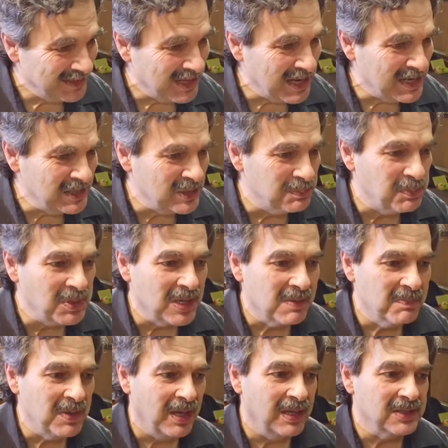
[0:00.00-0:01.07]
Nice big
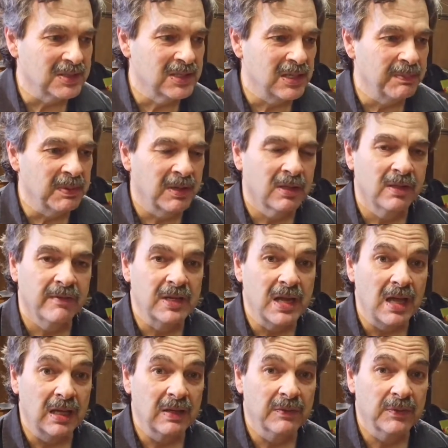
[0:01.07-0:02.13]
bass, typical of a
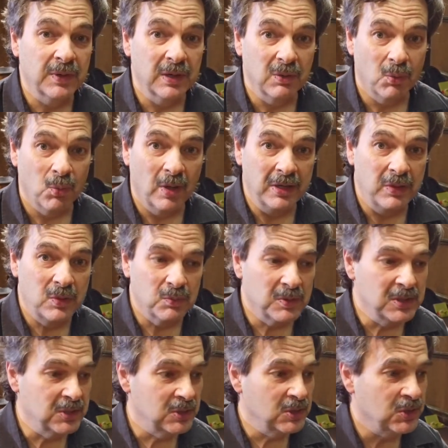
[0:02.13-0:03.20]
9-foot. One of the
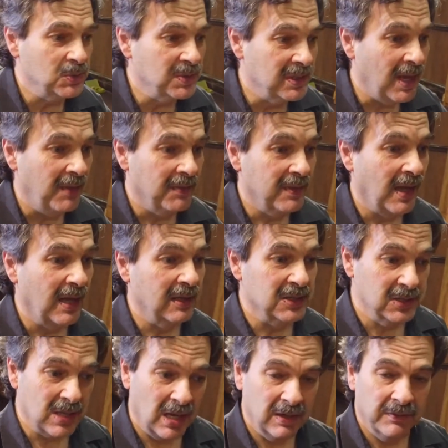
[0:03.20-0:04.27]
reasons you get that,
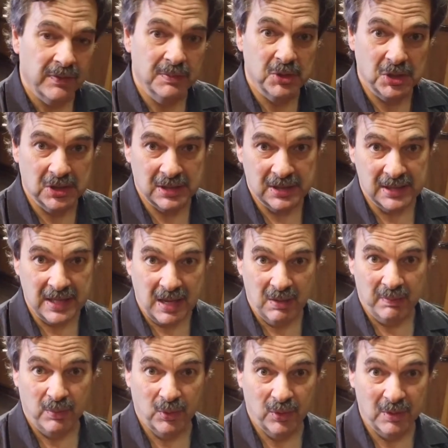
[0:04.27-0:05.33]
aside from just the
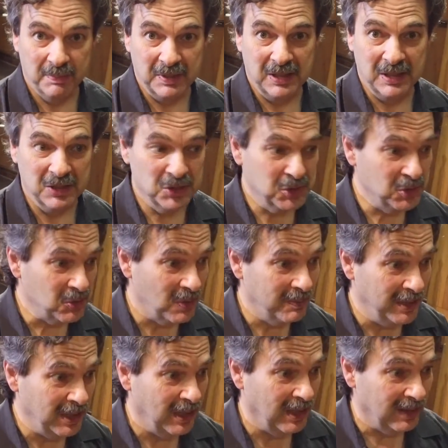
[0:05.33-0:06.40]
soundboard being so
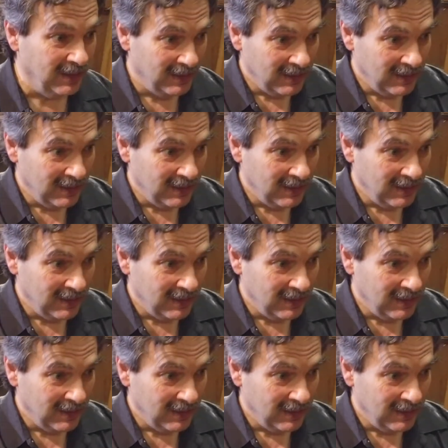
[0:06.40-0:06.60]
big,